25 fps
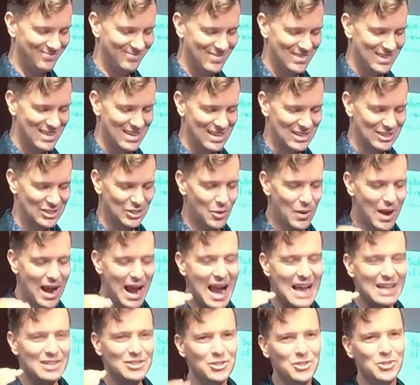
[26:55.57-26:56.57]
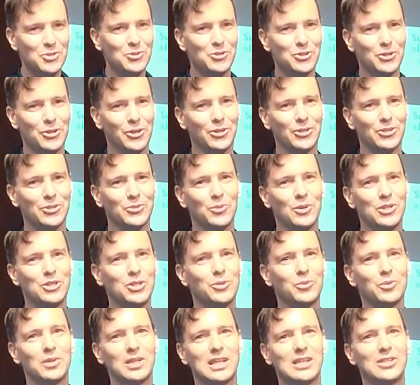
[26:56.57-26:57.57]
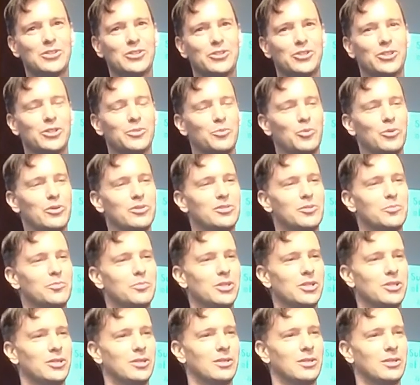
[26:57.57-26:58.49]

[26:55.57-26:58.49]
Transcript: So I ask you, church, what's your relationship with submission?